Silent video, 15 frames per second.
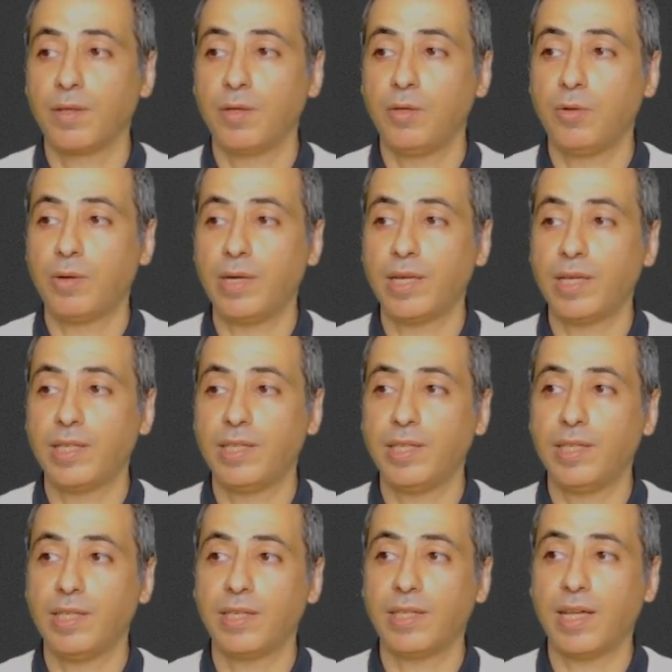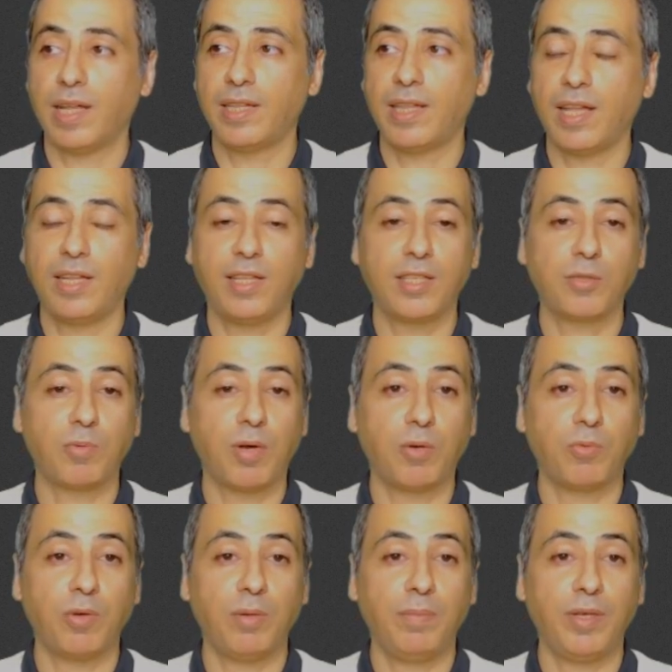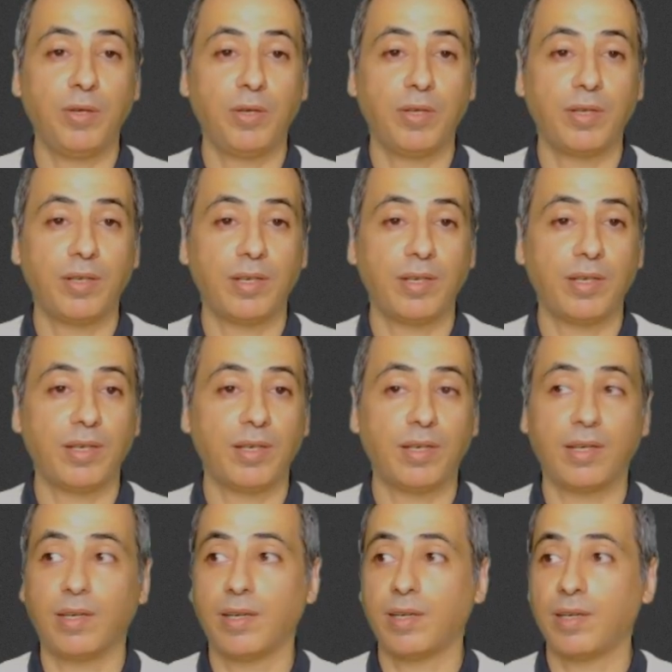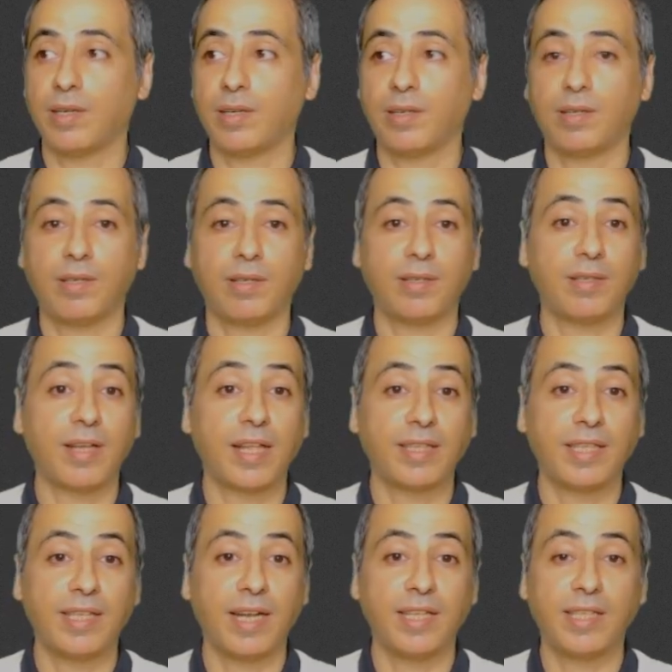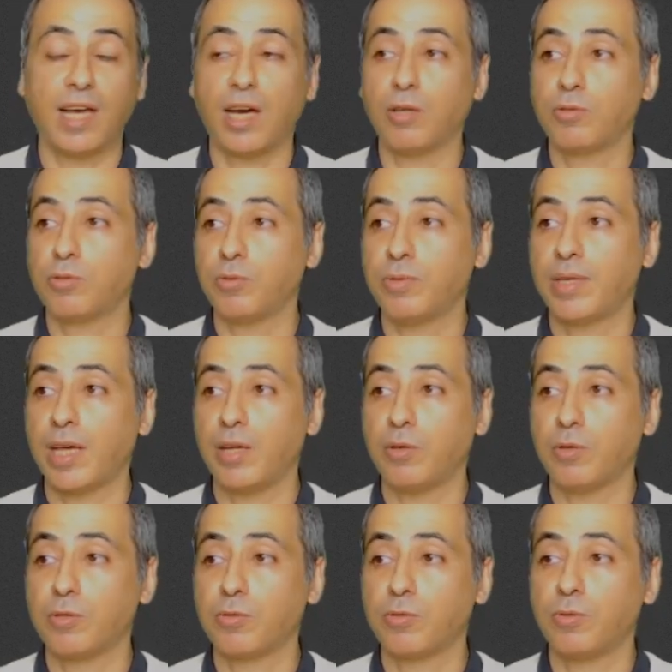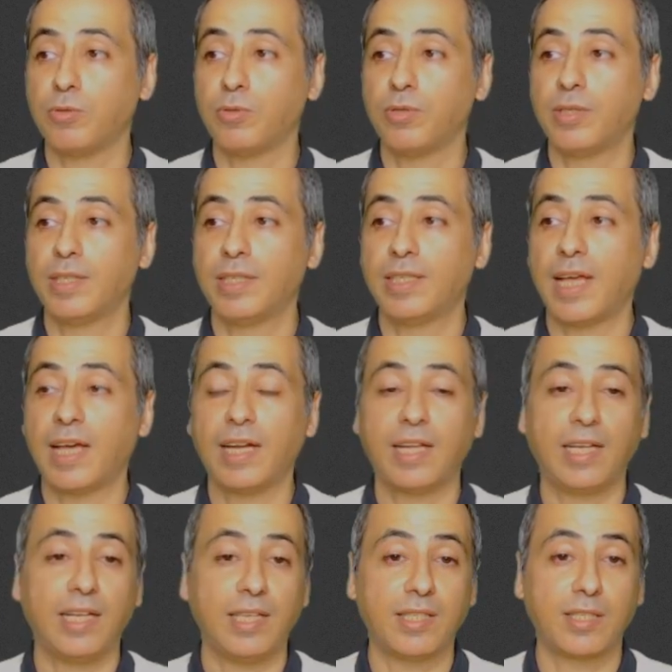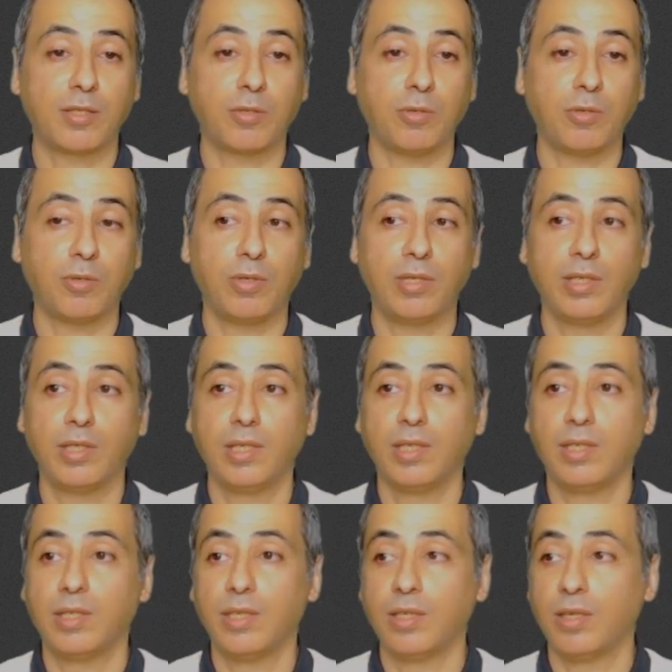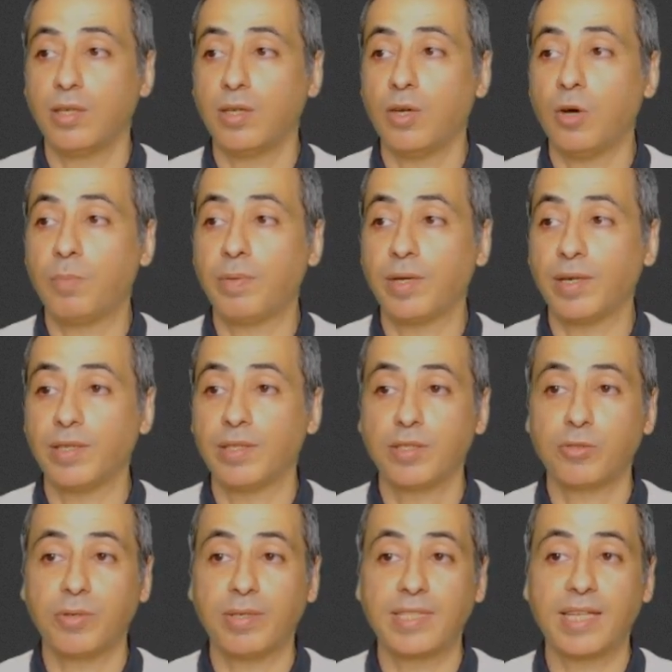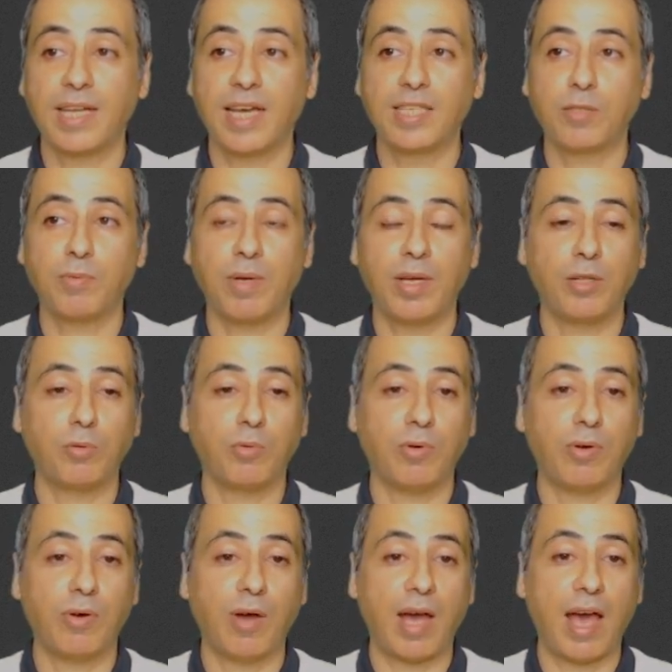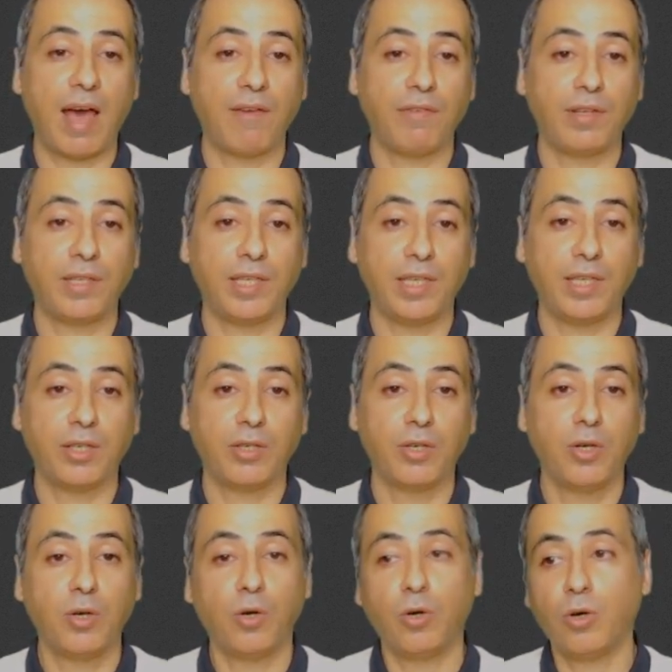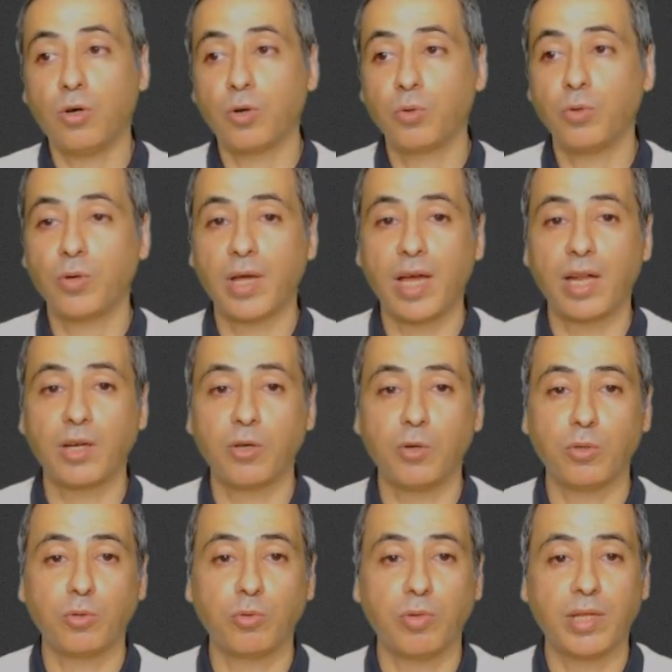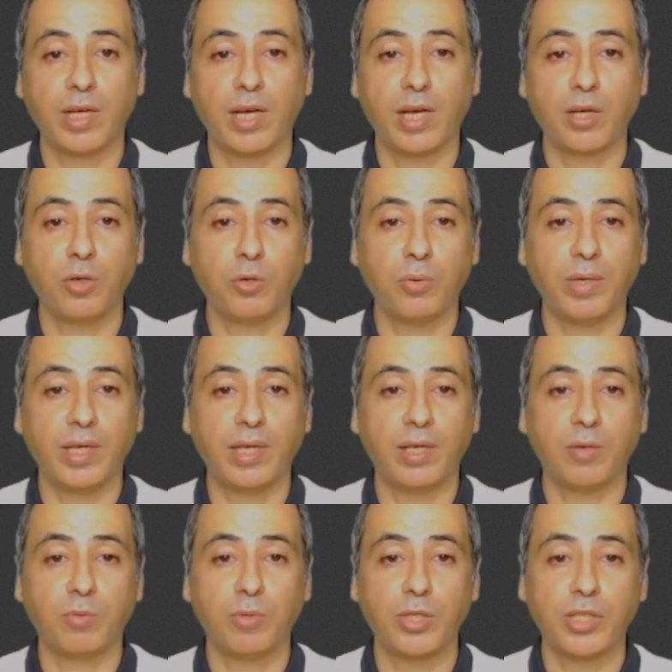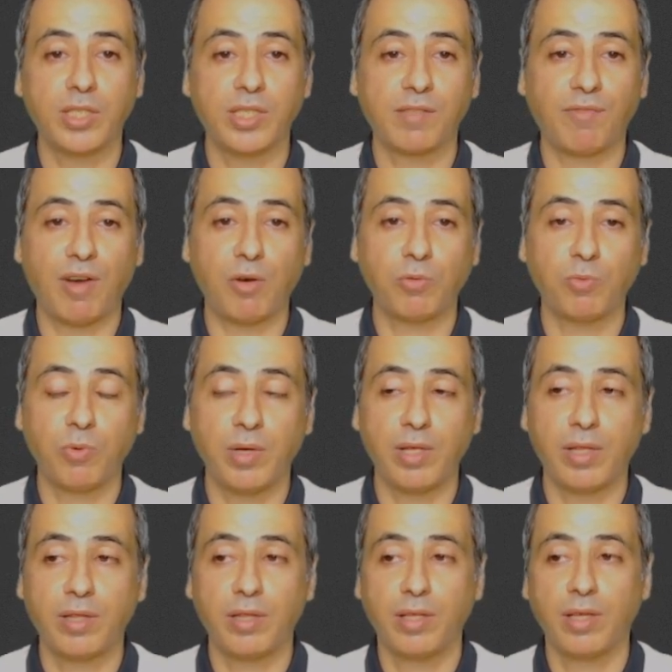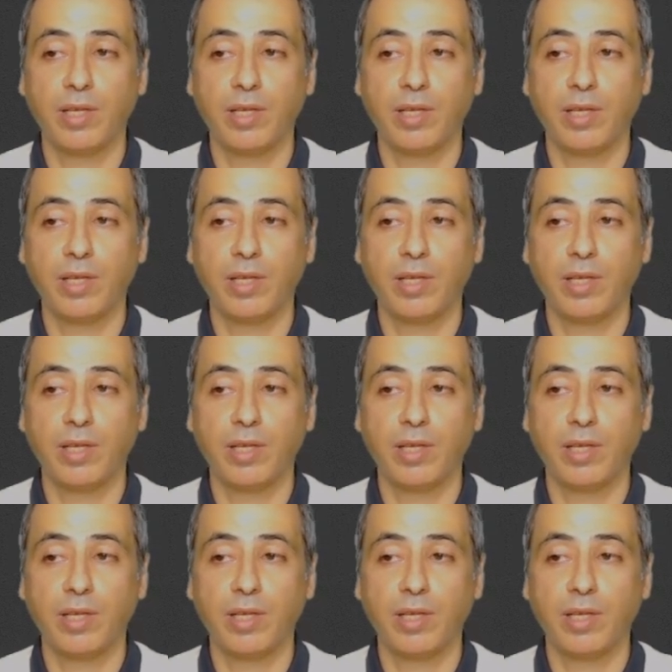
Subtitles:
you click it here and then this one will be not grayed out, so you can also directly install Opera. So it's a nice way to have it here. Or you can go to the GUI, which is found with